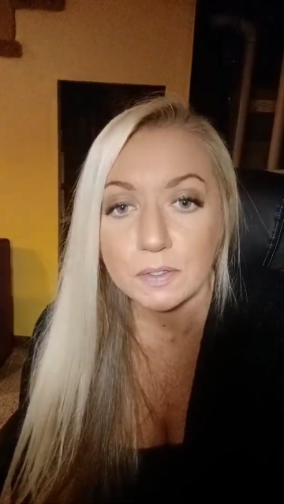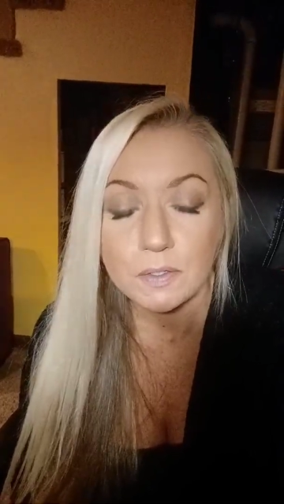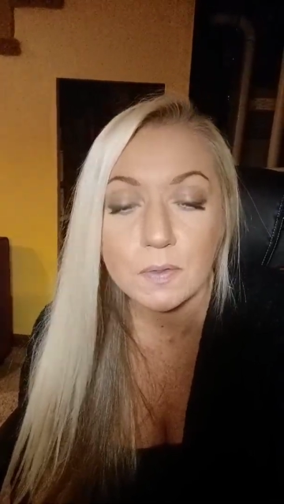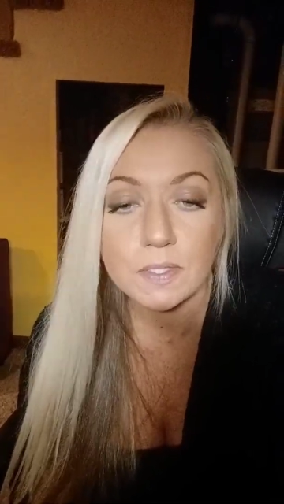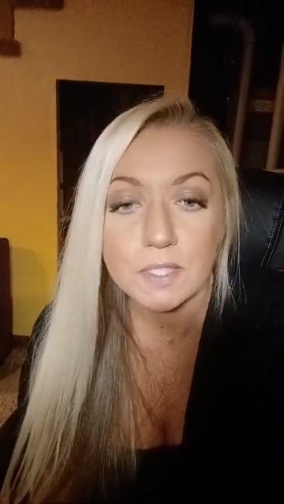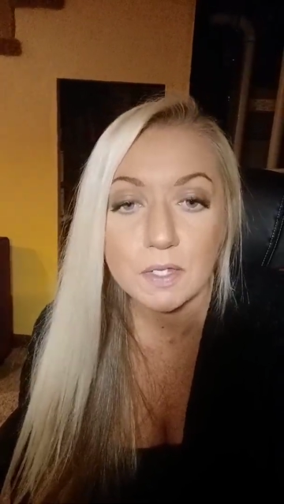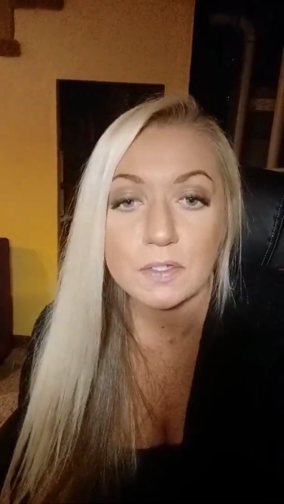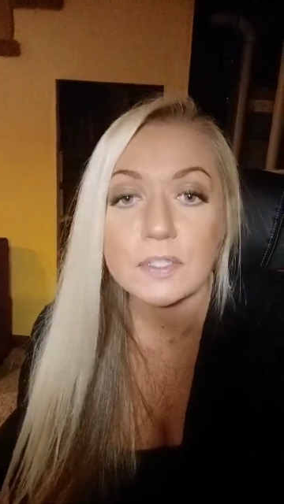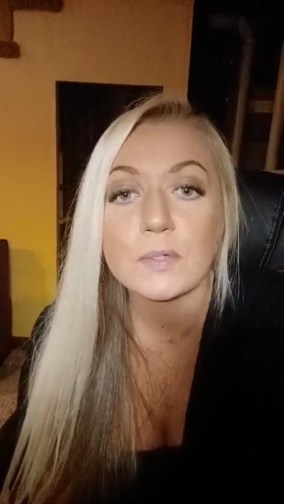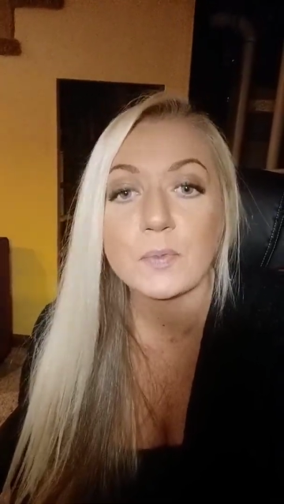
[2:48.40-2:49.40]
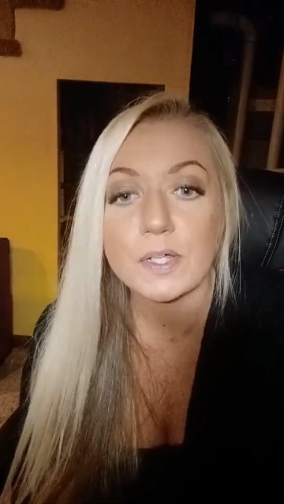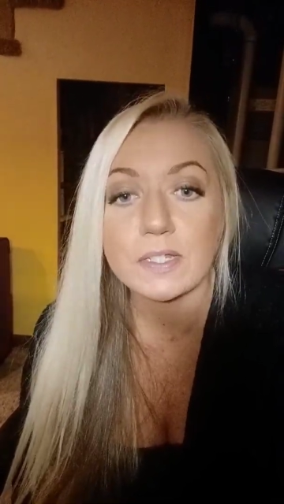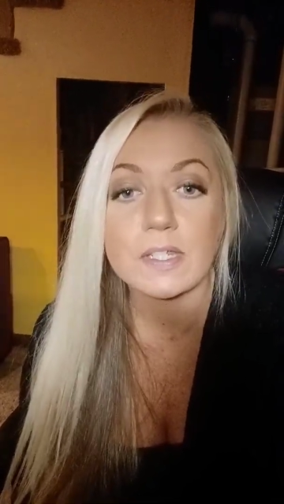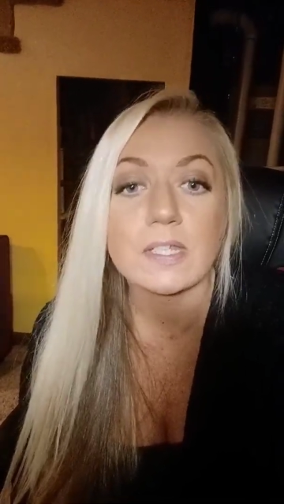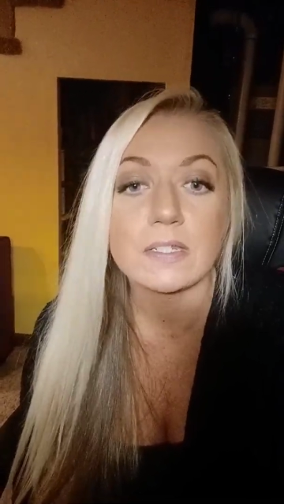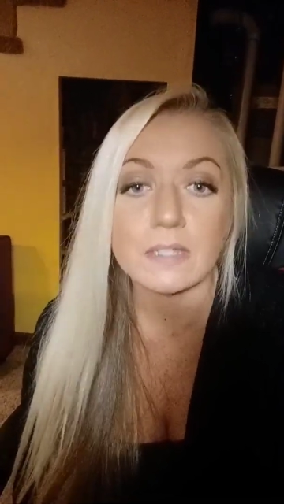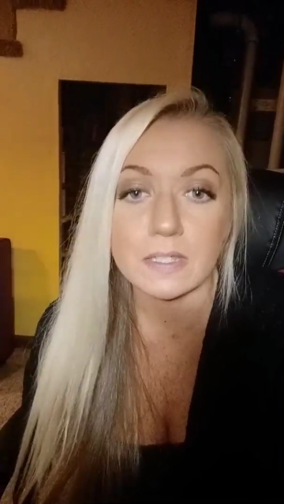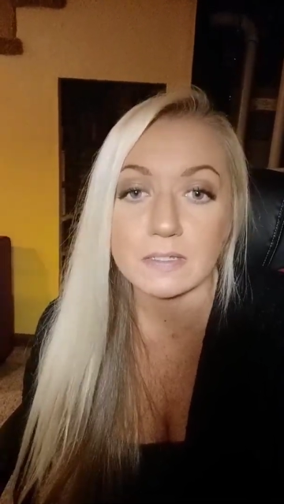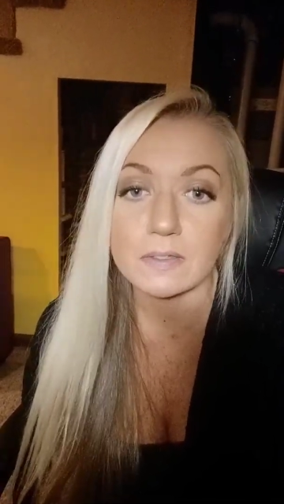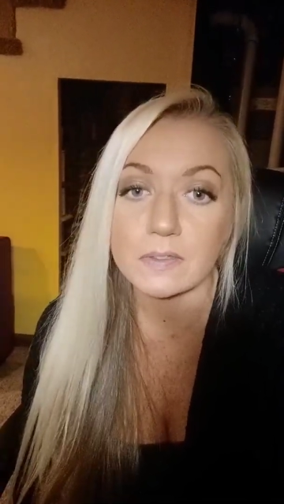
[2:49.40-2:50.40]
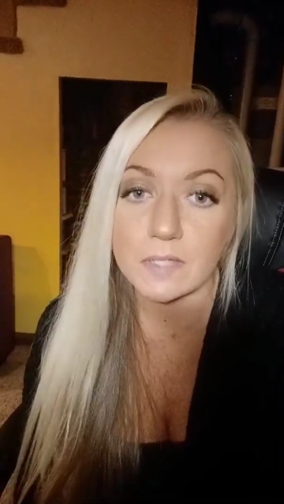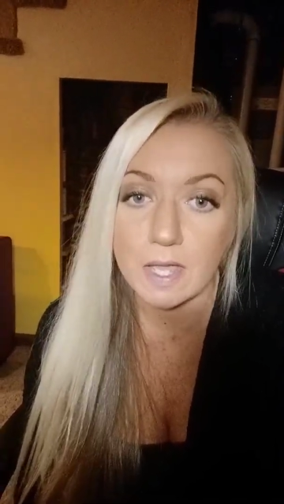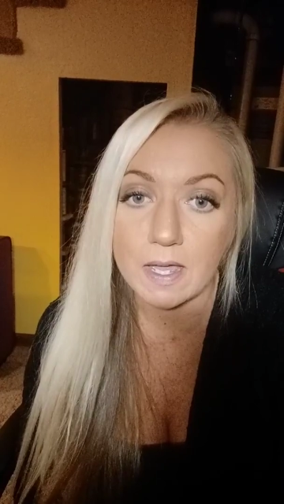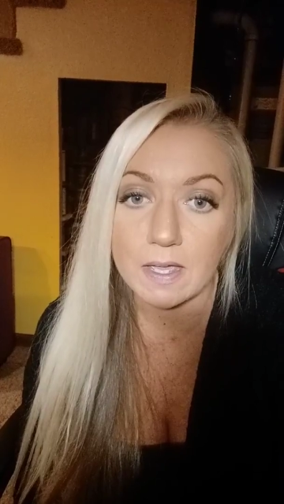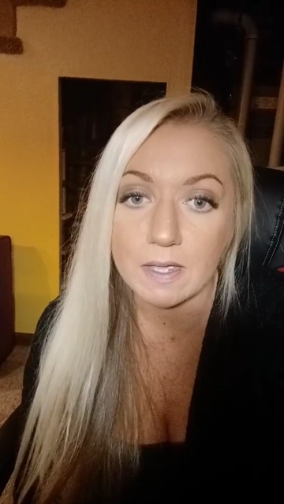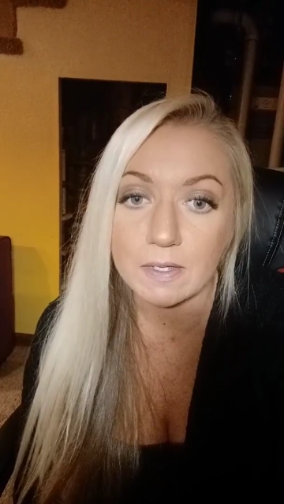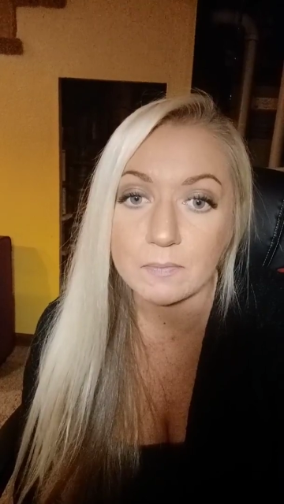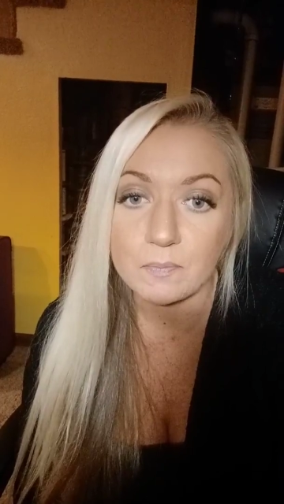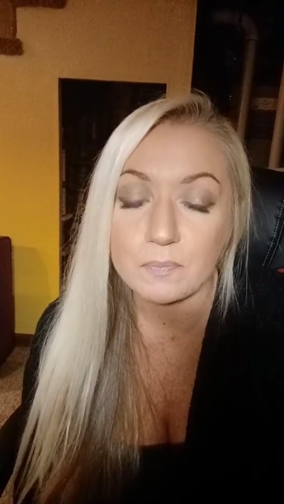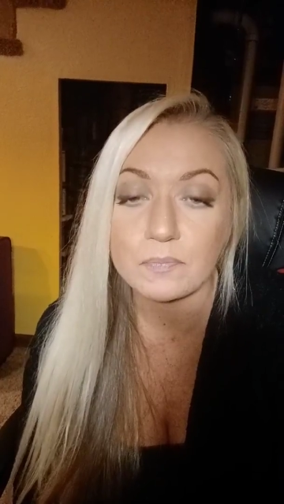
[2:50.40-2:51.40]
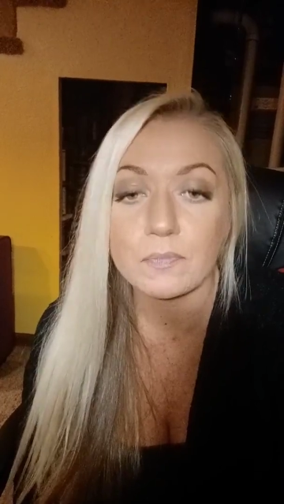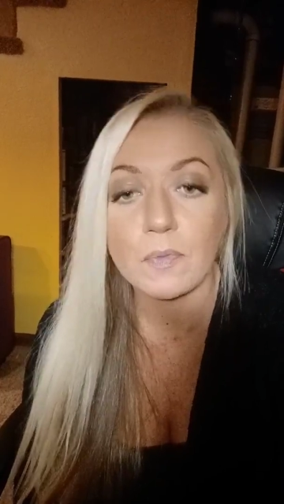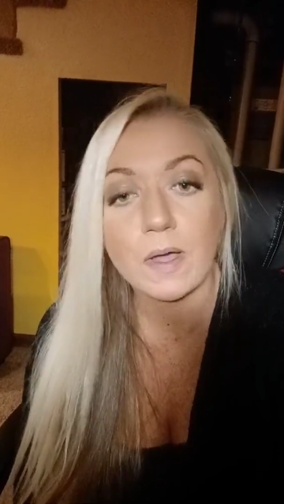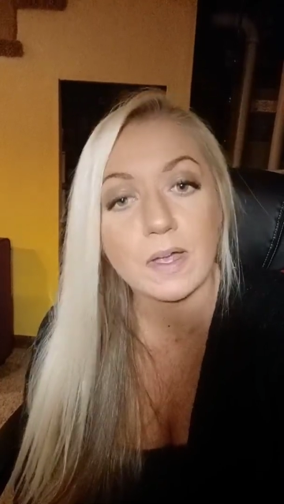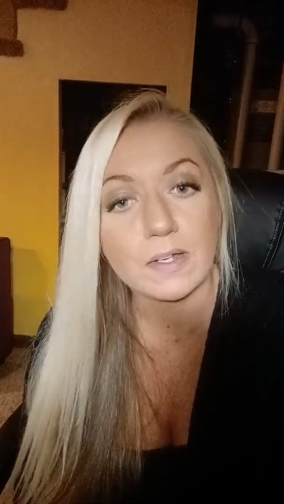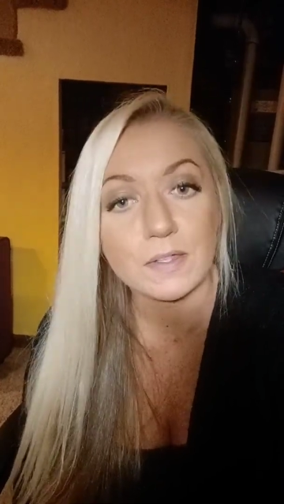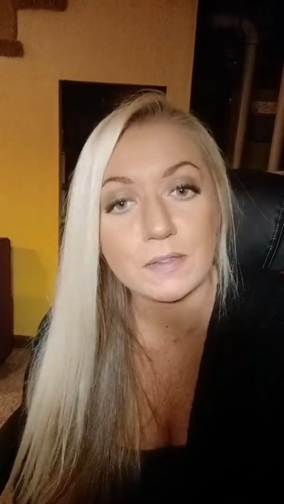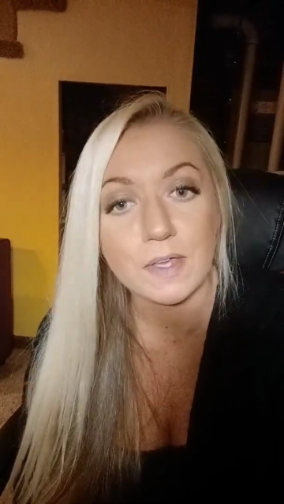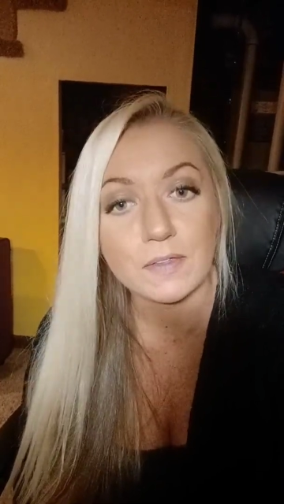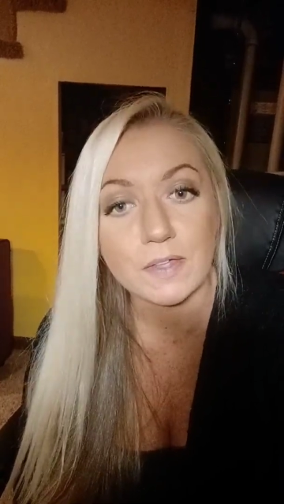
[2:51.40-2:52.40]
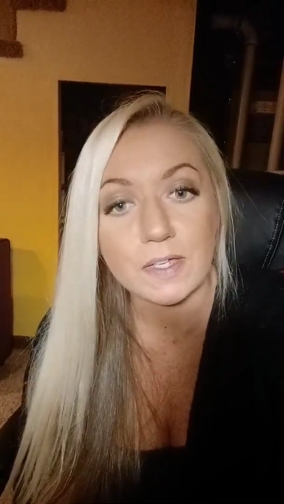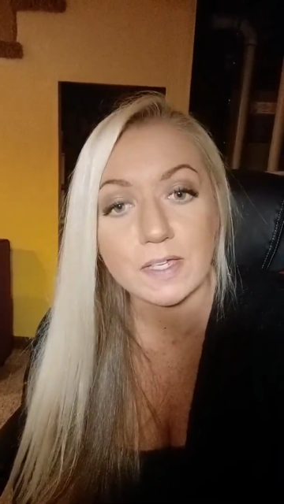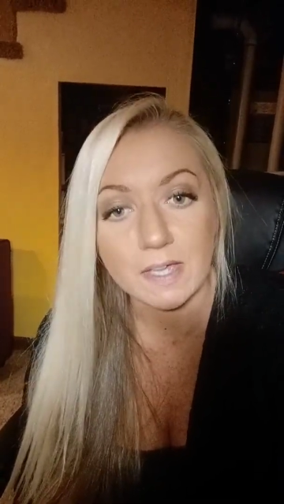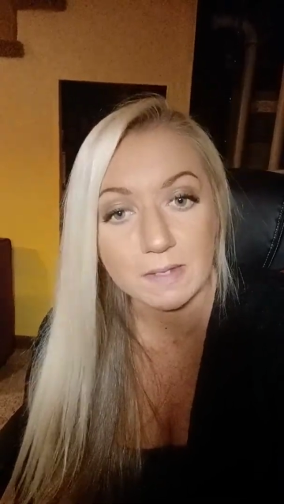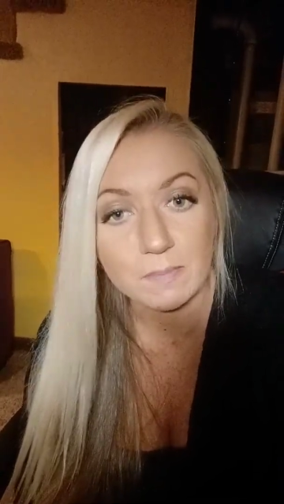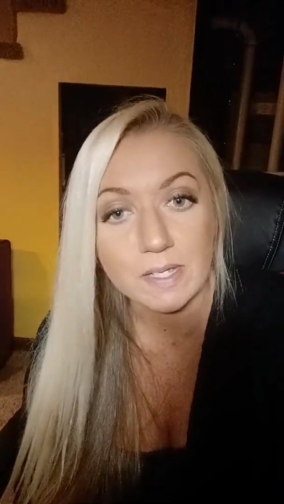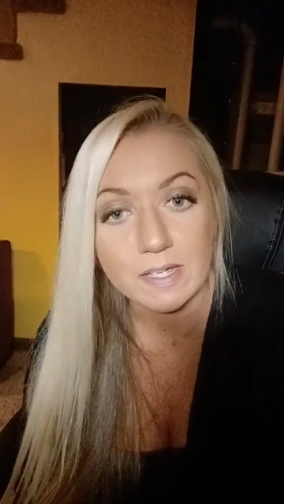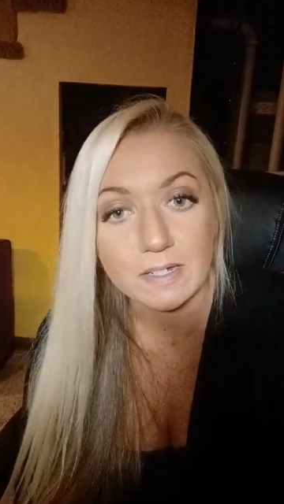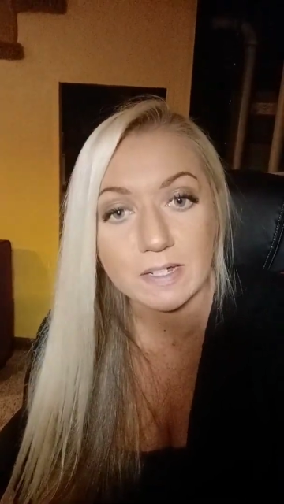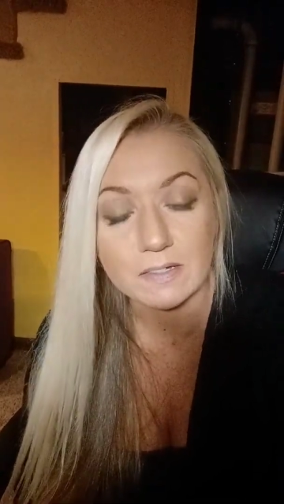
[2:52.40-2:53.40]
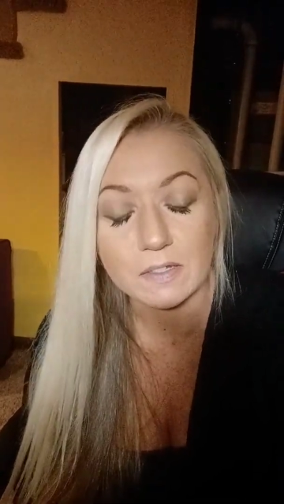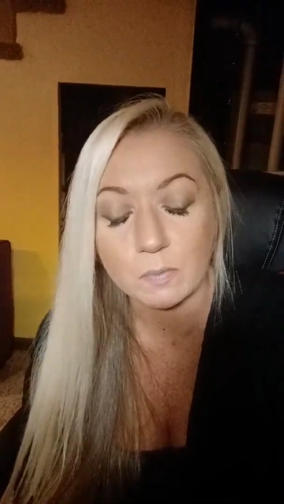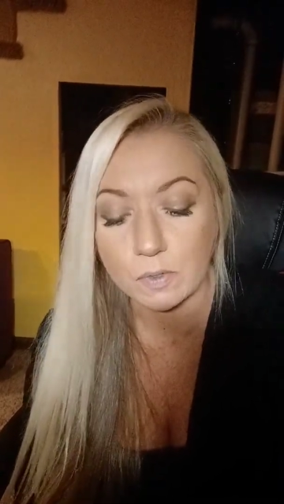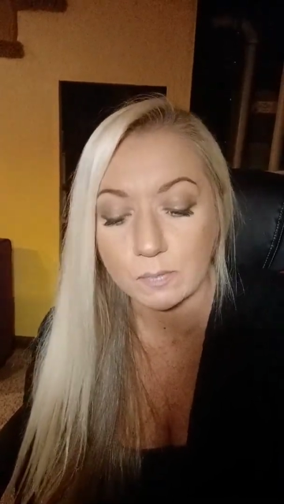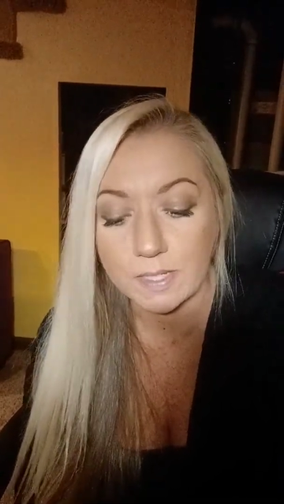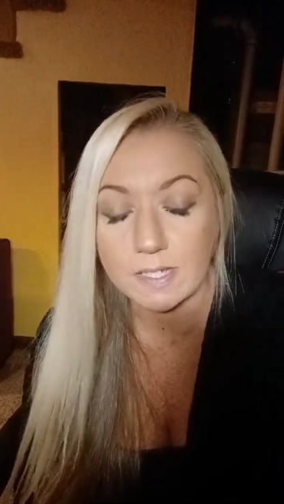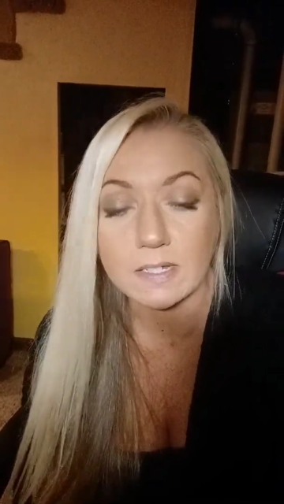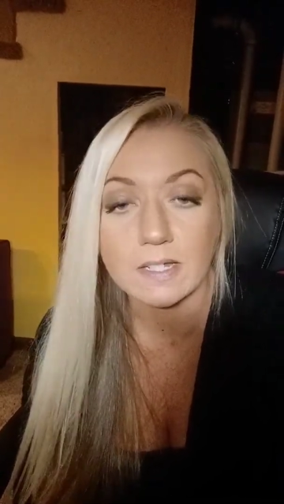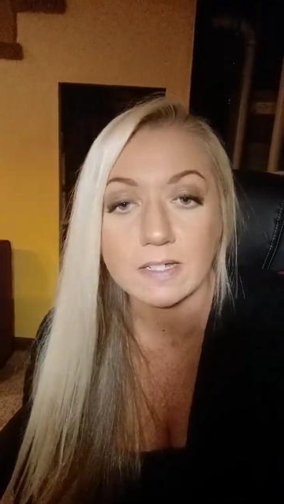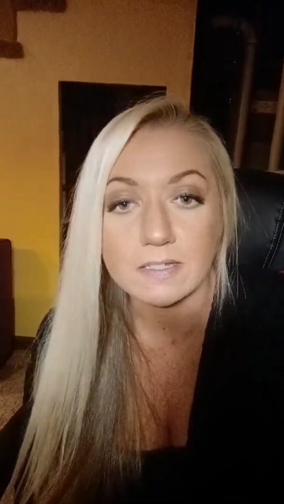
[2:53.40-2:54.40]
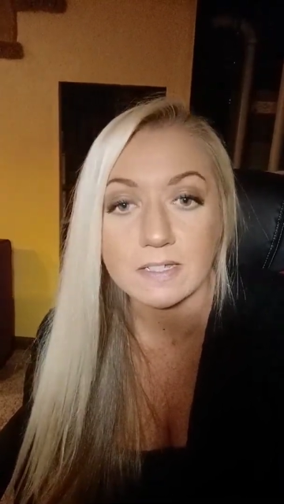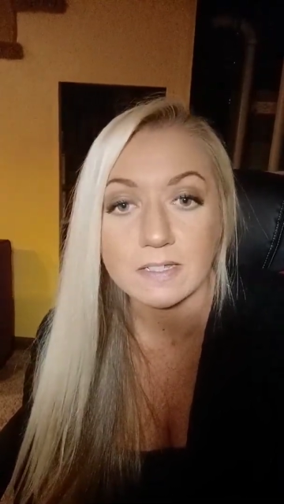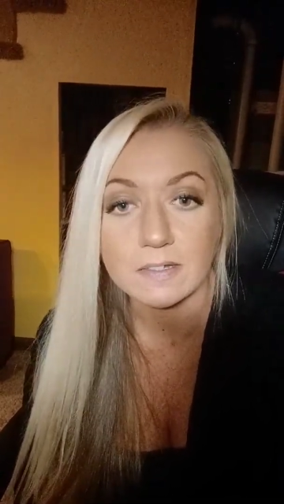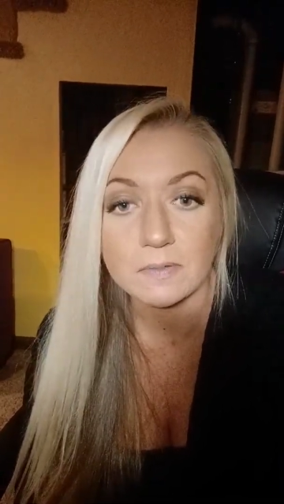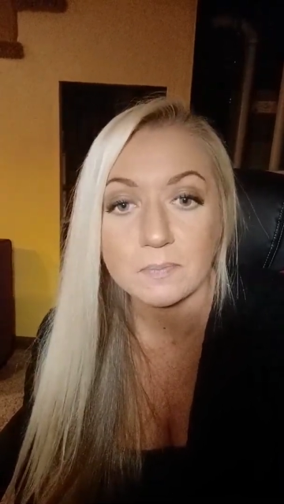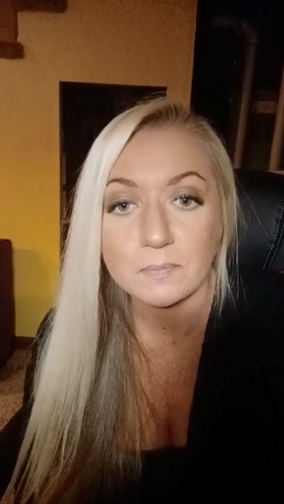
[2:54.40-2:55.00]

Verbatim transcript: So essentially when he did say anything that can be connected will be connected,